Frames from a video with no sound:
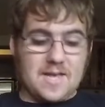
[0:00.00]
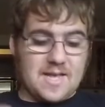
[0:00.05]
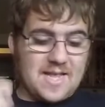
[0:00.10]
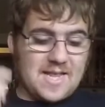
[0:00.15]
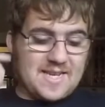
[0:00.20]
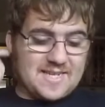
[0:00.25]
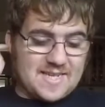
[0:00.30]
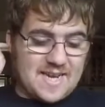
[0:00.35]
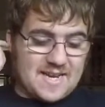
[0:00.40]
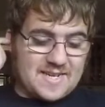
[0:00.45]

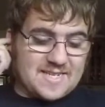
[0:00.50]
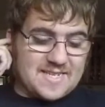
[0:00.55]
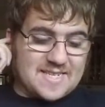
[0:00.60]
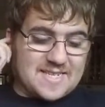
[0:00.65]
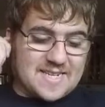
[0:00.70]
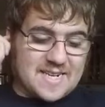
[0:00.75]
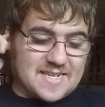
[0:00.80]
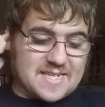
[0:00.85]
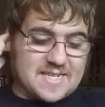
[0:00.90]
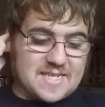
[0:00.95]
It is a
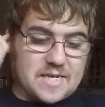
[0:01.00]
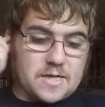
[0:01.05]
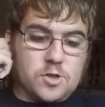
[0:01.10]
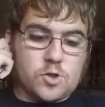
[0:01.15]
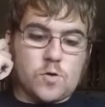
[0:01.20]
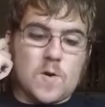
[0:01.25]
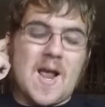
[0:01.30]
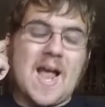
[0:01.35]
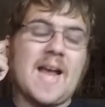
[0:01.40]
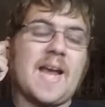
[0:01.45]
6/6
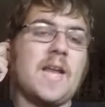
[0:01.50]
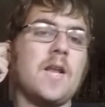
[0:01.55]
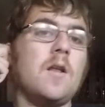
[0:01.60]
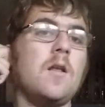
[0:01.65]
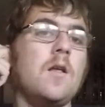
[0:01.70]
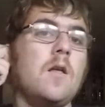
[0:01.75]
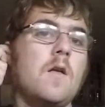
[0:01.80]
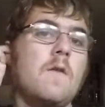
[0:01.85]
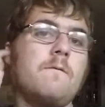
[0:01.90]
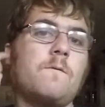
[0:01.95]
dragon
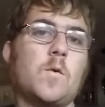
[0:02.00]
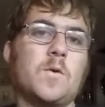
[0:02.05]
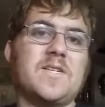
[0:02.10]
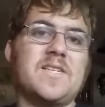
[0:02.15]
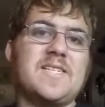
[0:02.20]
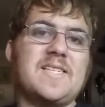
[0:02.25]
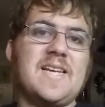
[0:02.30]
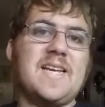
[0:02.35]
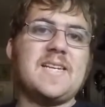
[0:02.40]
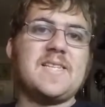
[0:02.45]
for
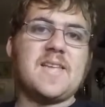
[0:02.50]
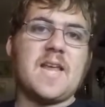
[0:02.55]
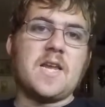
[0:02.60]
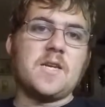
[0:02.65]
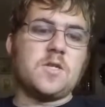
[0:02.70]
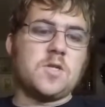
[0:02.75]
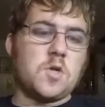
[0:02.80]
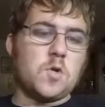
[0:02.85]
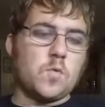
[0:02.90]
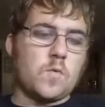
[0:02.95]
6
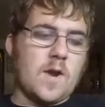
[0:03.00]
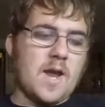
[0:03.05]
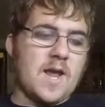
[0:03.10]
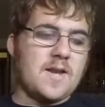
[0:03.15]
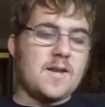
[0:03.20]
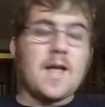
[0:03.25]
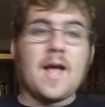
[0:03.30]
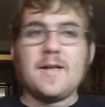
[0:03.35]
and 2 red.